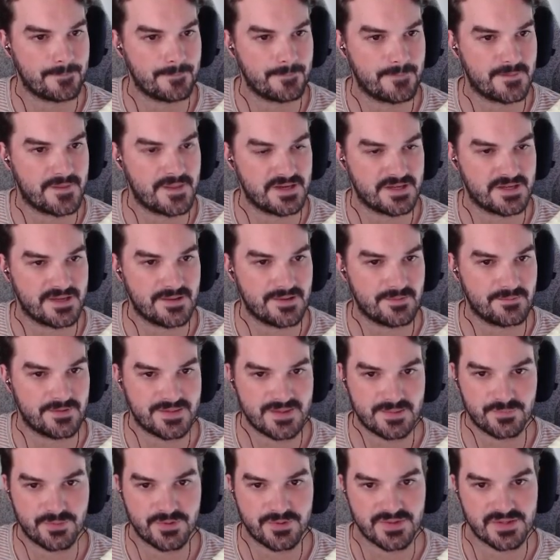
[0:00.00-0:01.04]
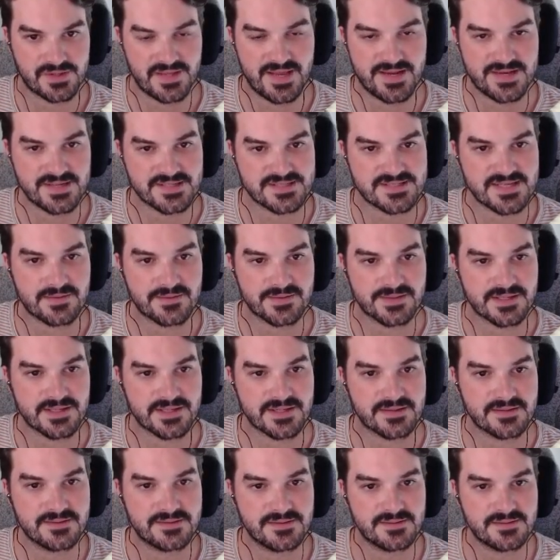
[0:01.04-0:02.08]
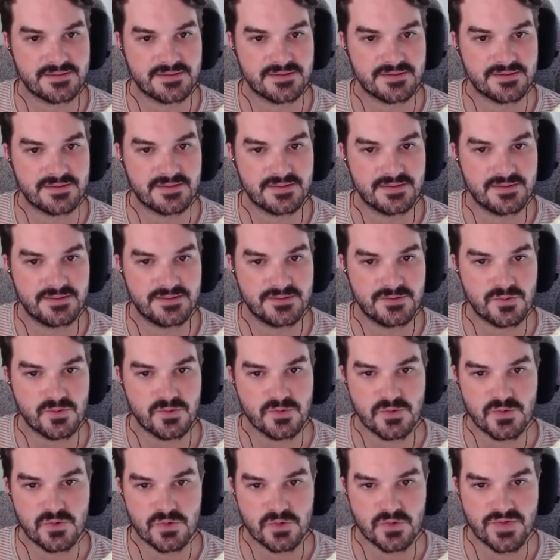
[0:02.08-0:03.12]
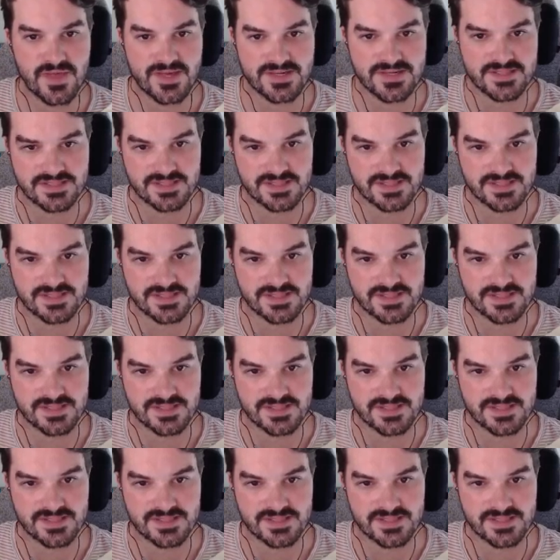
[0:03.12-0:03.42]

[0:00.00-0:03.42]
then I could get rid of that and put the lightning tower there. That is